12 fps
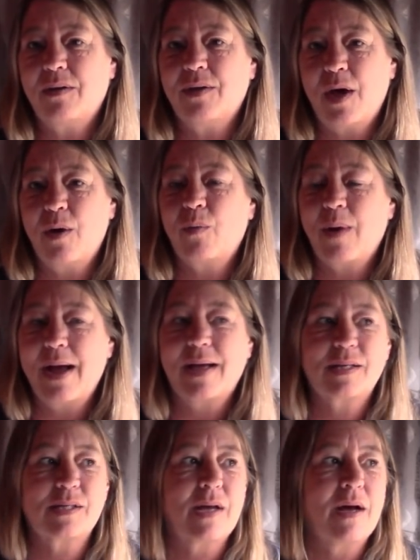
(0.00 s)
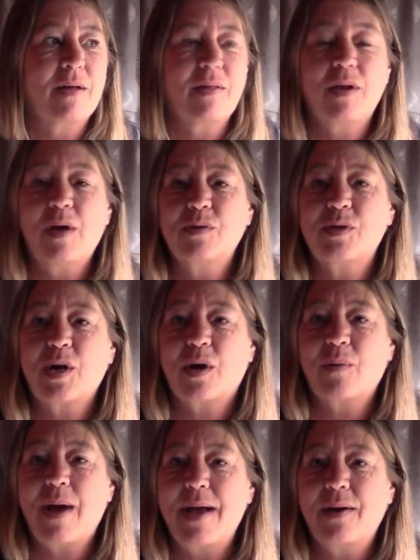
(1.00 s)
know Rex, the
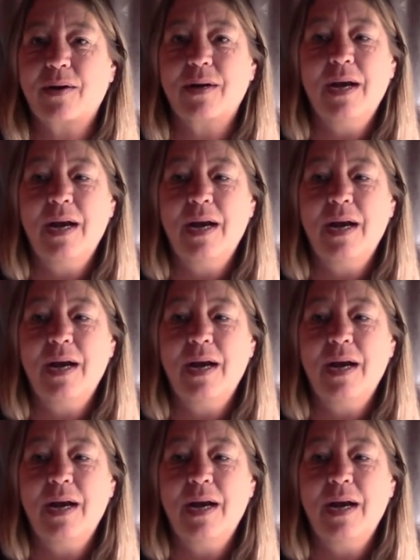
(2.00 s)
Lonestarrider.